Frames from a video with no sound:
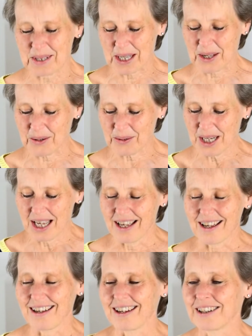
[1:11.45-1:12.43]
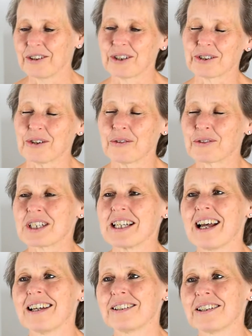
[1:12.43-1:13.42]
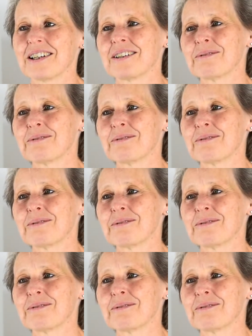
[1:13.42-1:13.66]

So God obviously had a,